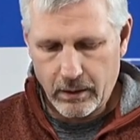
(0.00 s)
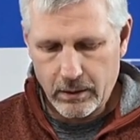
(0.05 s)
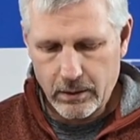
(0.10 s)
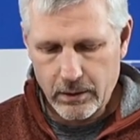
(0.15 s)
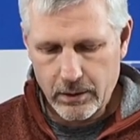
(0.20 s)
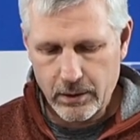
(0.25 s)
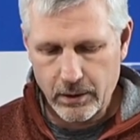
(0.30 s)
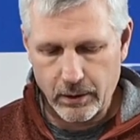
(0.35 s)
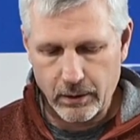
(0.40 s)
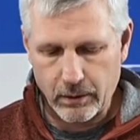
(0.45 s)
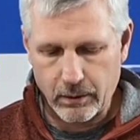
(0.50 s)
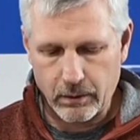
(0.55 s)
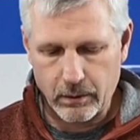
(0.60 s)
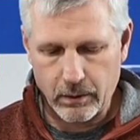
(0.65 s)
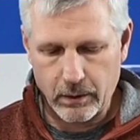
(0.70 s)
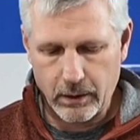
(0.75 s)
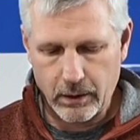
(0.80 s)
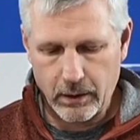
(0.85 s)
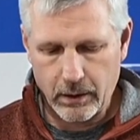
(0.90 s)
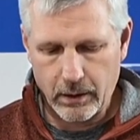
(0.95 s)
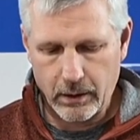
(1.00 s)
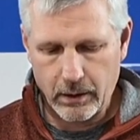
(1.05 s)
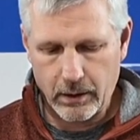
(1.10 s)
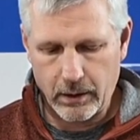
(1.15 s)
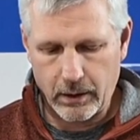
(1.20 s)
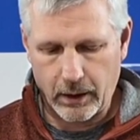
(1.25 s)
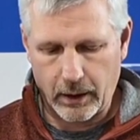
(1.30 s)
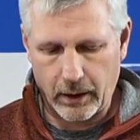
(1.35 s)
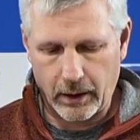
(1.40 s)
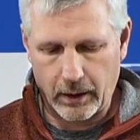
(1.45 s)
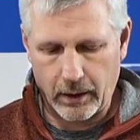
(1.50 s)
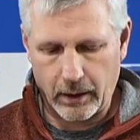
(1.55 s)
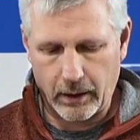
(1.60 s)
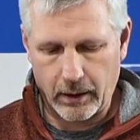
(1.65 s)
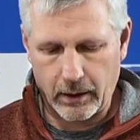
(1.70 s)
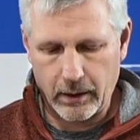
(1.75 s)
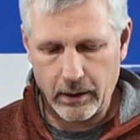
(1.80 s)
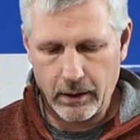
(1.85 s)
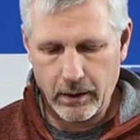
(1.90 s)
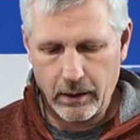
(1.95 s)
So
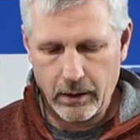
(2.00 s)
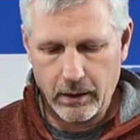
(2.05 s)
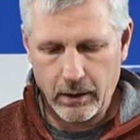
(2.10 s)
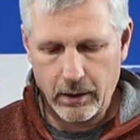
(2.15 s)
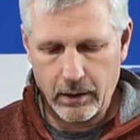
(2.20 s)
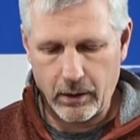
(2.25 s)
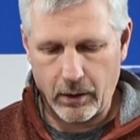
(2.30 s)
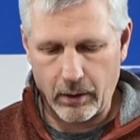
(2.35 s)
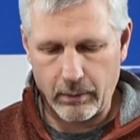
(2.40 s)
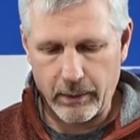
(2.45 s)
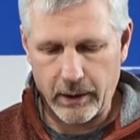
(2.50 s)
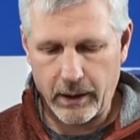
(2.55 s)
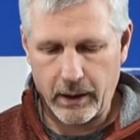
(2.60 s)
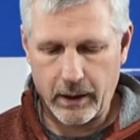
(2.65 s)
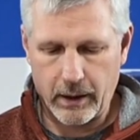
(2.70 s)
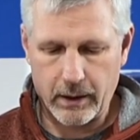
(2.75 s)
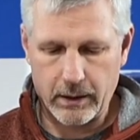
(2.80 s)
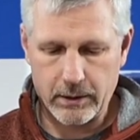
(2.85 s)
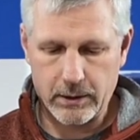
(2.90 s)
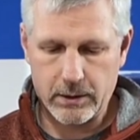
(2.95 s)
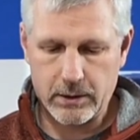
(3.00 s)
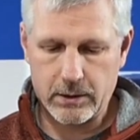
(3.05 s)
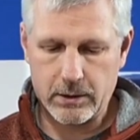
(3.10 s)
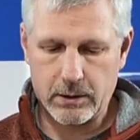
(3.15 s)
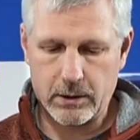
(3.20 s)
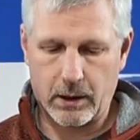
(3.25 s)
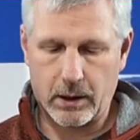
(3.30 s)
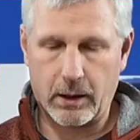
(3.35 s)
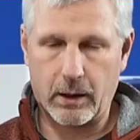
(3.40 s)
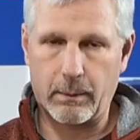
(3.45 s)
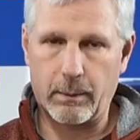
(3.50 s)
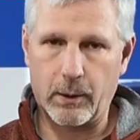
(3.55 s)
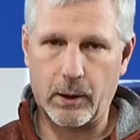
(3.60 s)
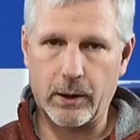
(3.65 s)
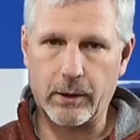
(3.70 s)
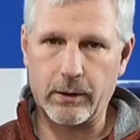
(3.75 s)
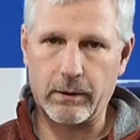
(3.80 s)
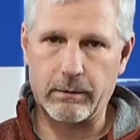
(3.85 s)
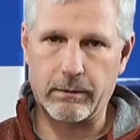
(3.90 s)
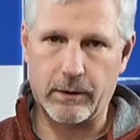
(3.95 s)
the Garmin has a couple
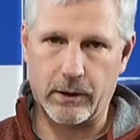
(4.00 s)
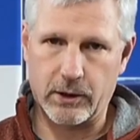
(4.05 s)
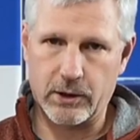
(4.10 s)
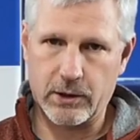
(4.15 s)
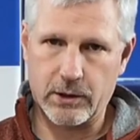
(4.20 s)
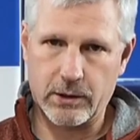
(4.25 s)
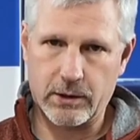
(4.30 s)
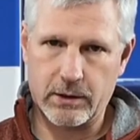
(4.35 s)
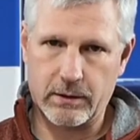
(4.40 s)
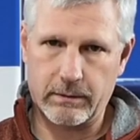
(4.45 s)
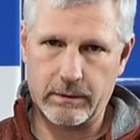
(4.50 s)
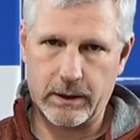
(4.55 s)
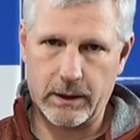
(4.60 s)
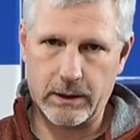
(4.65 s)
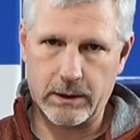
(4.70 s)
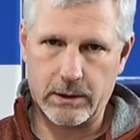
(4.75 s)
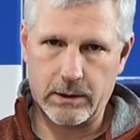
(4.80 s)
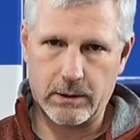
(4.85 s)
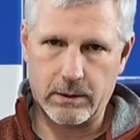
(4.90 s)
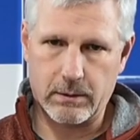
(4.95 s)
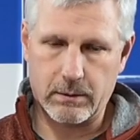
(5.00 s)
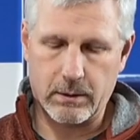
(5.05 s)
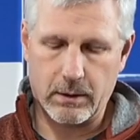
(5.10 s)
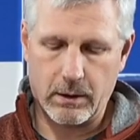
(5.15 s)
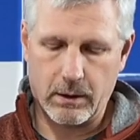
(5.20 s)
other versions of this.